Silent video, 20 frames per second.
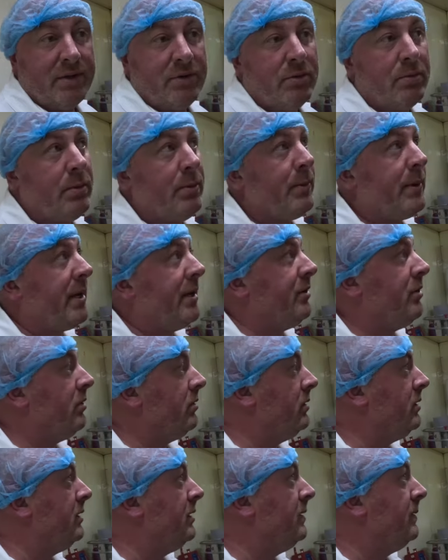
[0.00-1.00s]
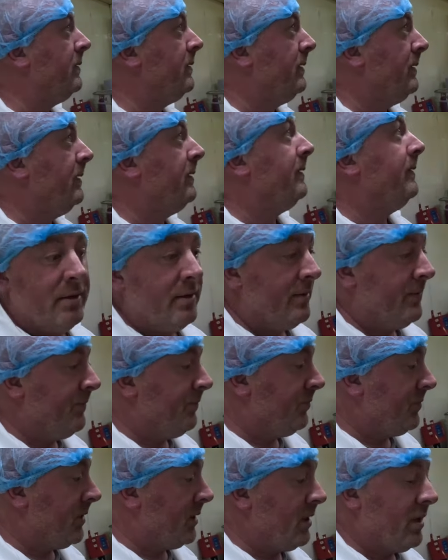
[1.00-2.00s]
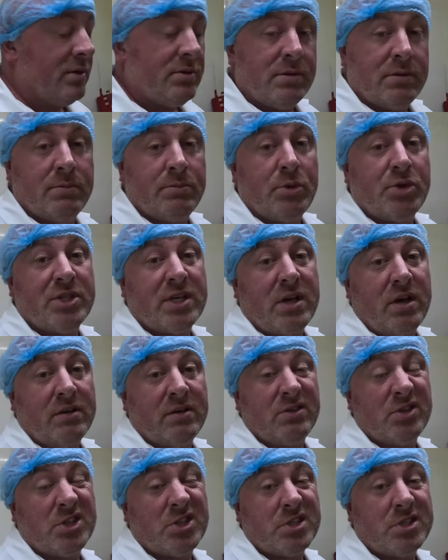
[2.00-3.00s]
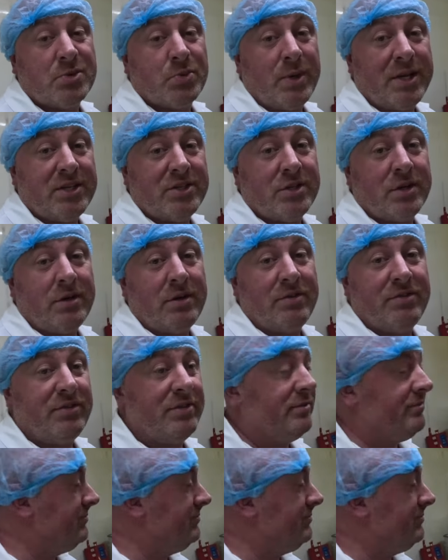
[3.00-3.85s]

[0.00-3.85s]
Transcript: done when we get done. And music on, I just switch off.